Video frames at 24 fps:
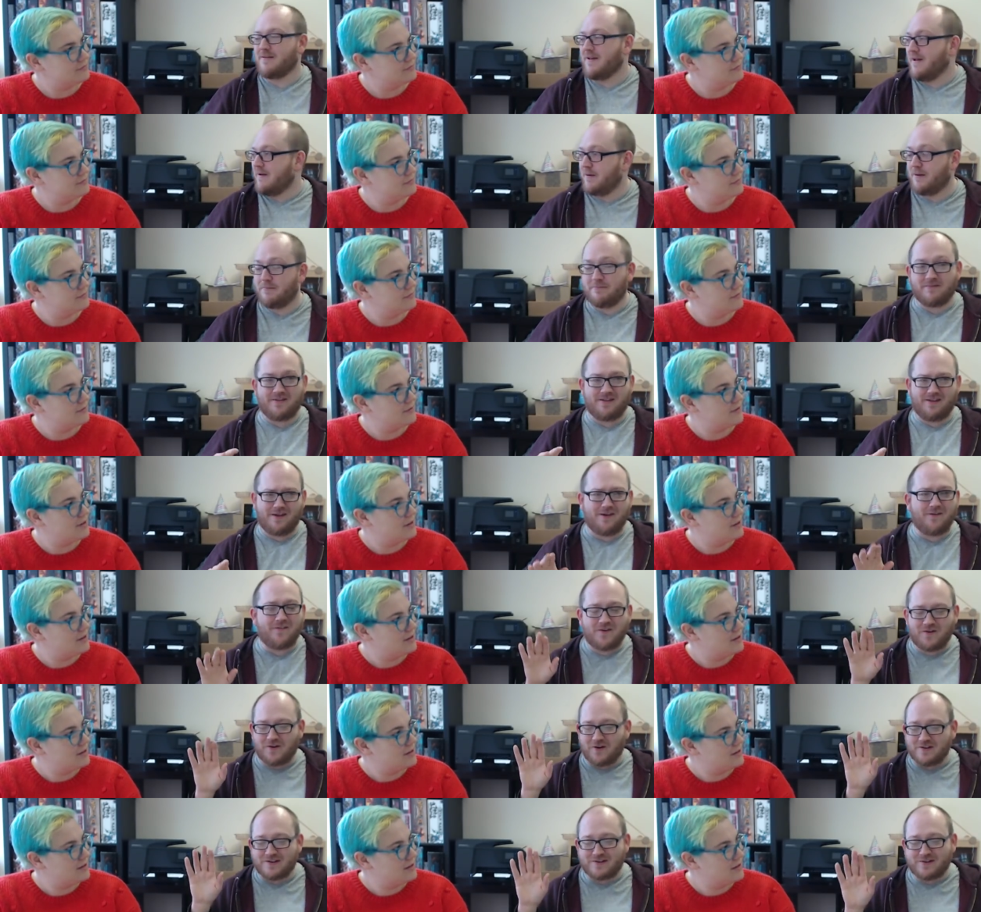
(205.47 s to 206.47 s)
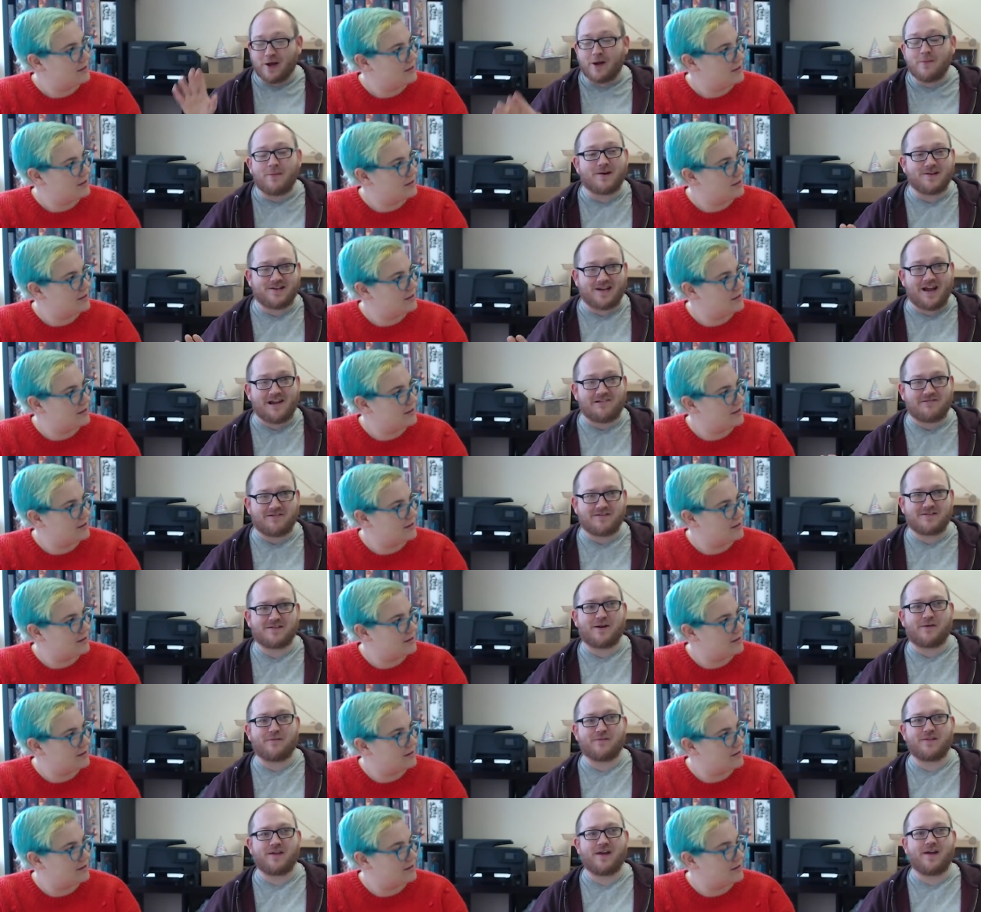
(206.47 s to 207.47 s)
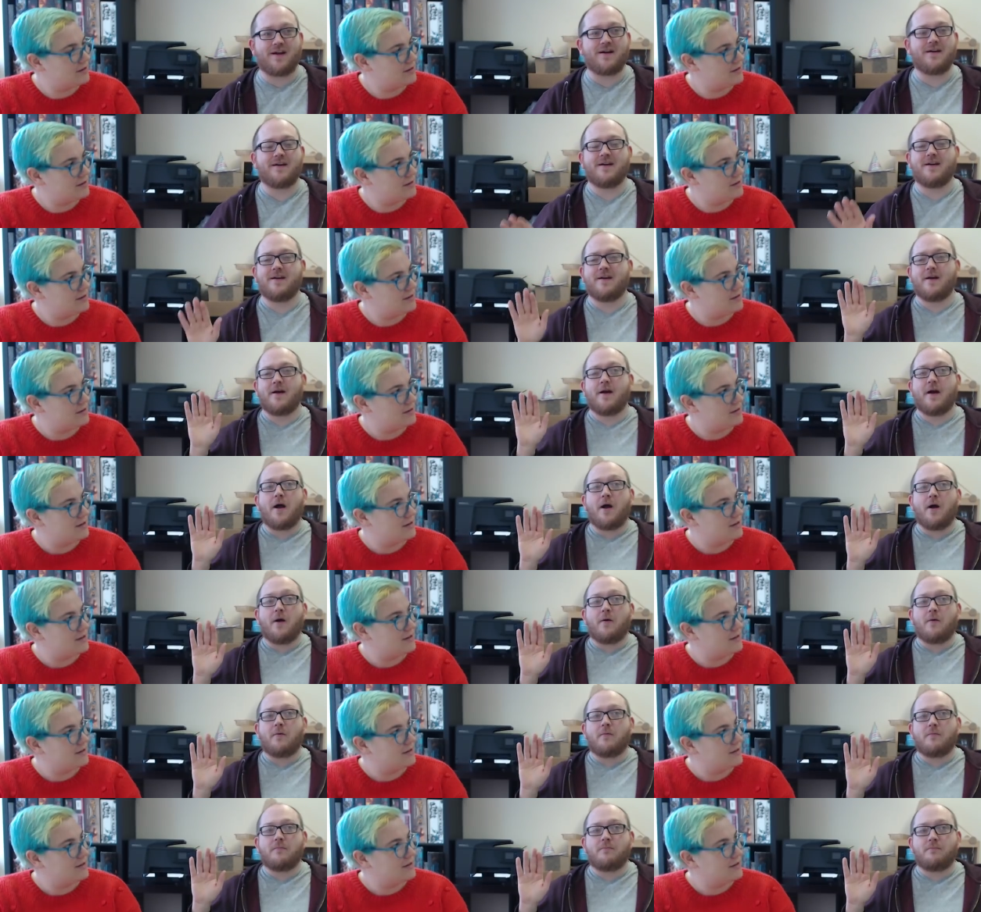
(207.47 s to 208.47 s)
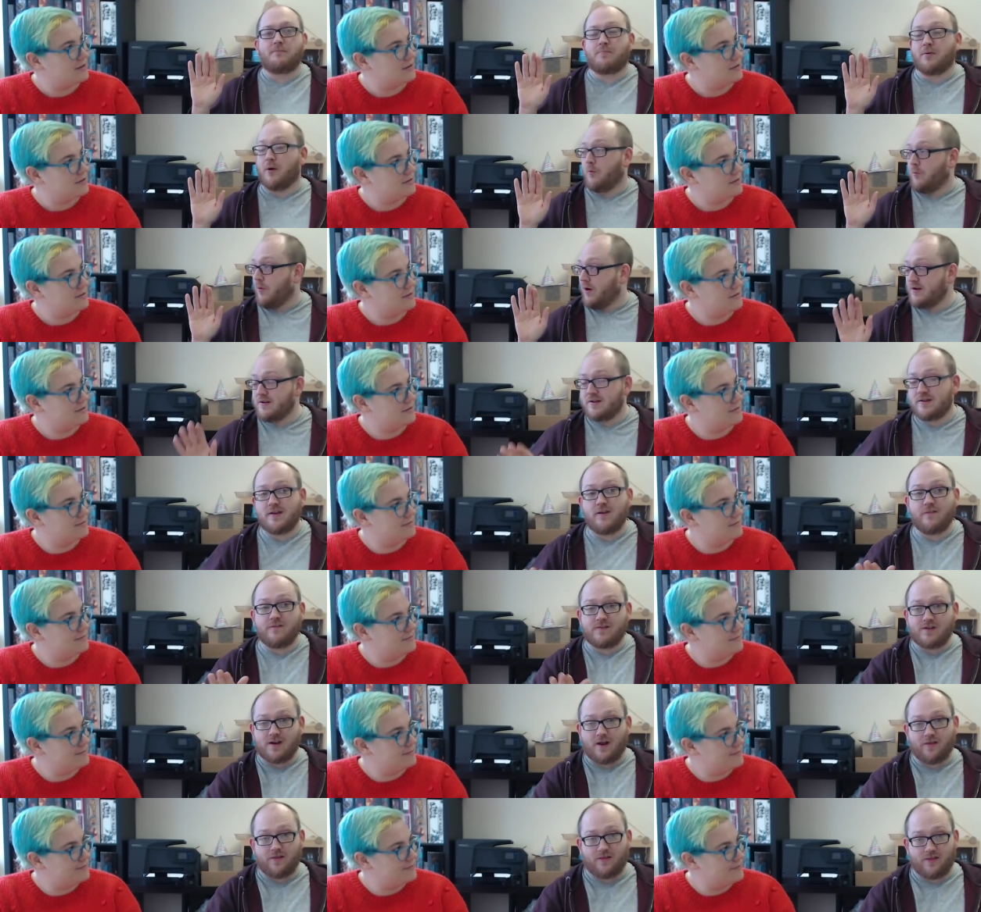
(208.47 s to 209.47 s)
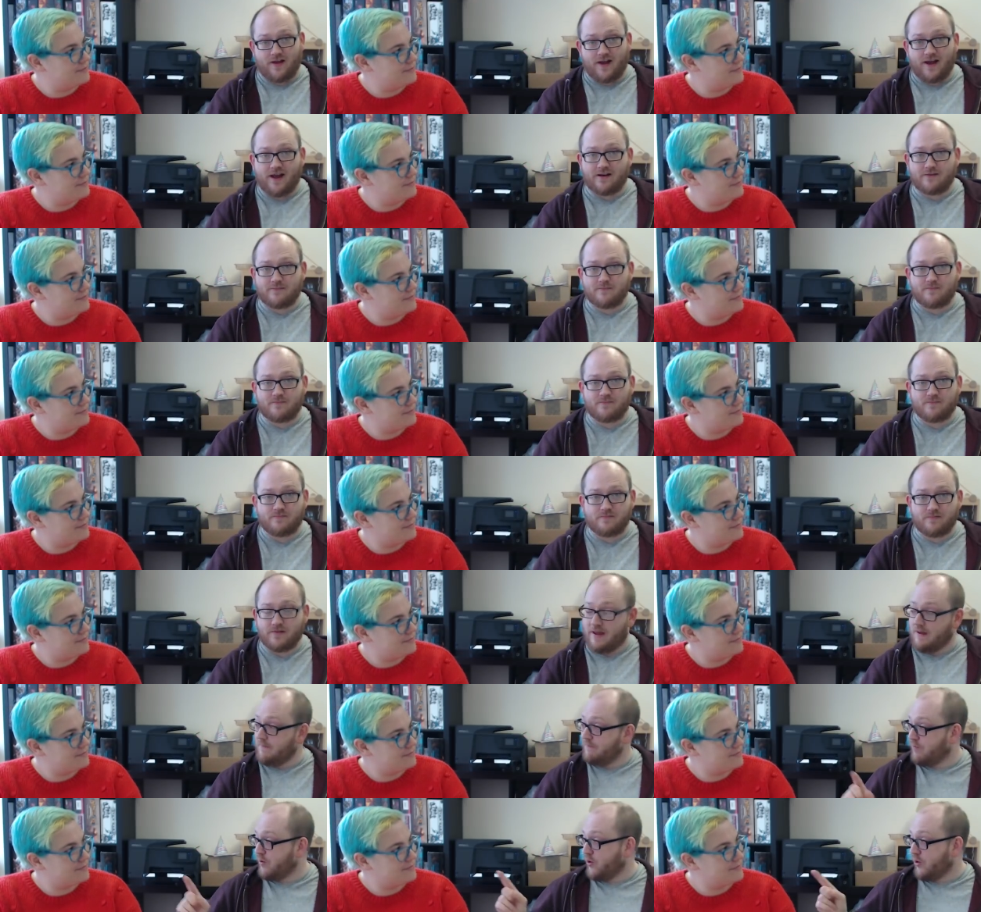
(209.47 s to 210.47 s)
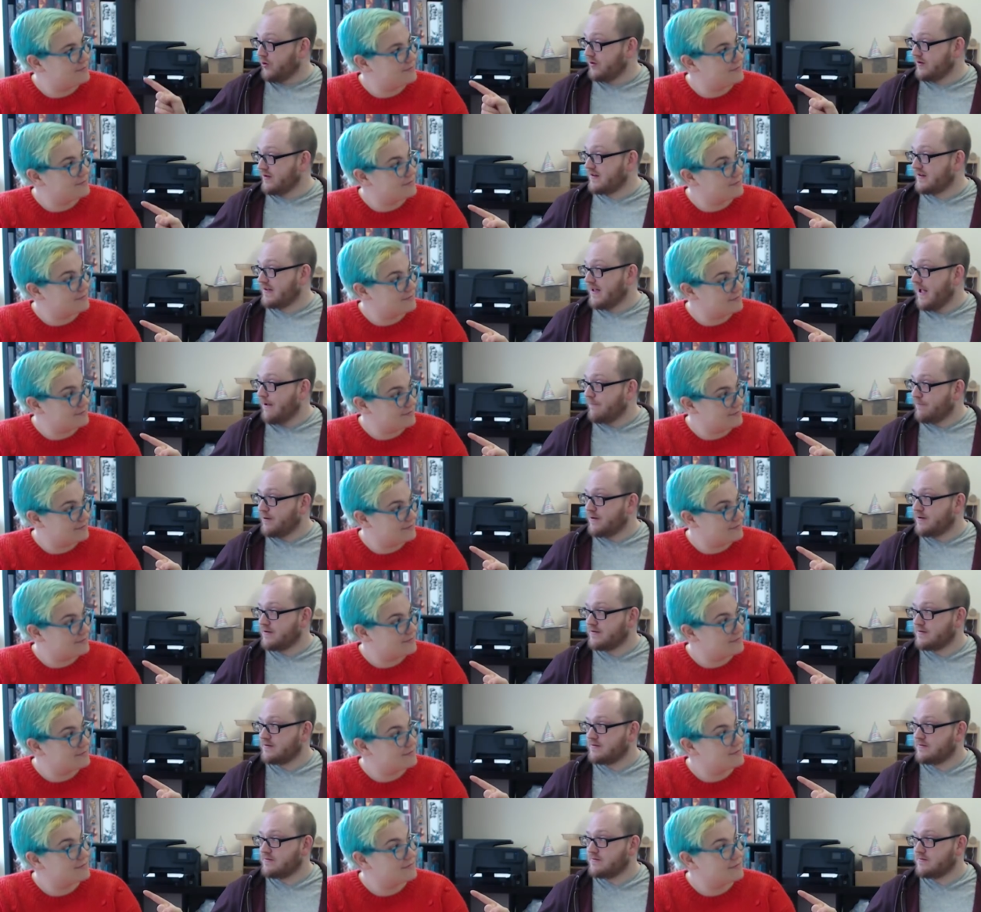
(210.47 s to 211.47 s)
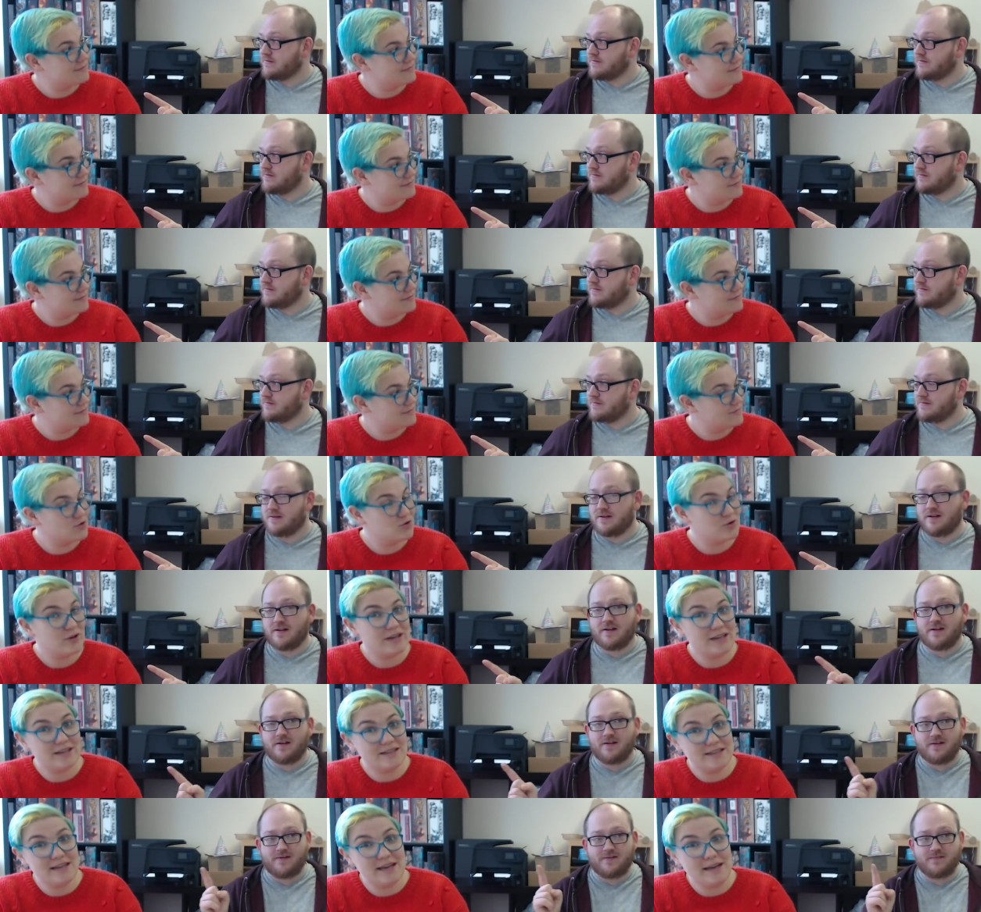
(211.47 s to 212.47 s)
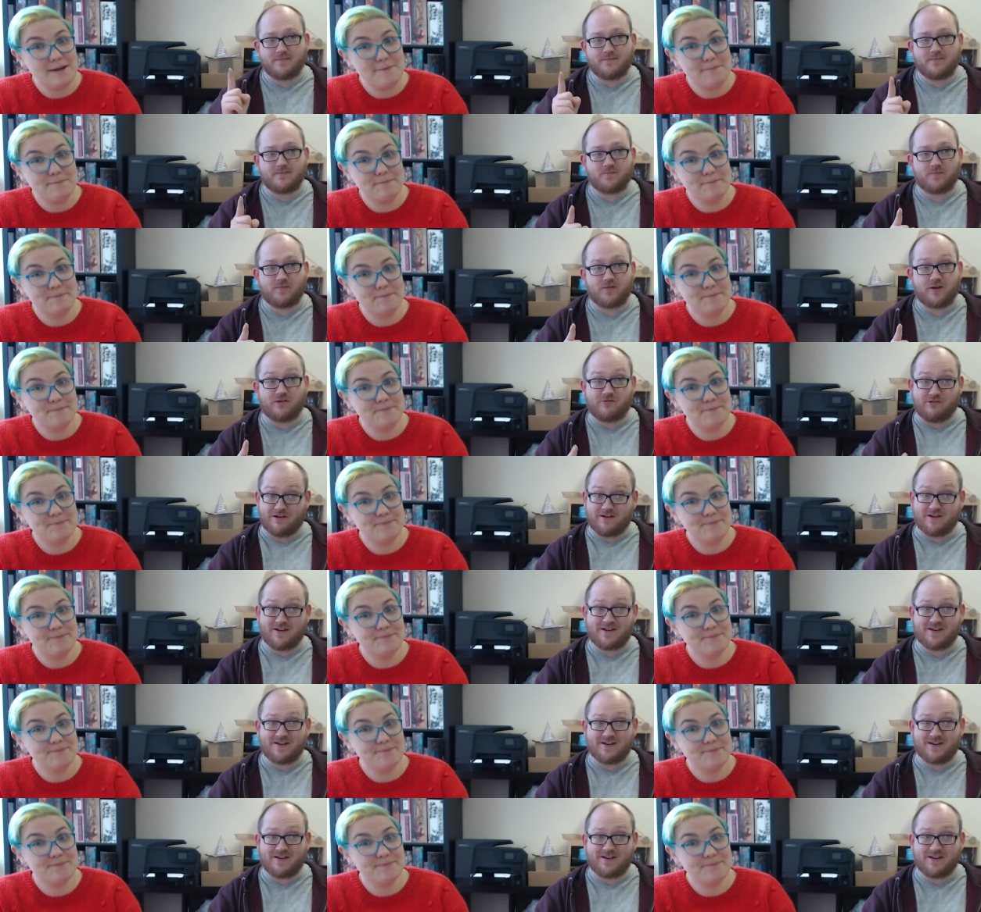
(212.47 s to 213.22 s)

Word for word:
Speaker 1: but you've got so much extra stuff there. But once you've done that, important step: drink your tea. Drink your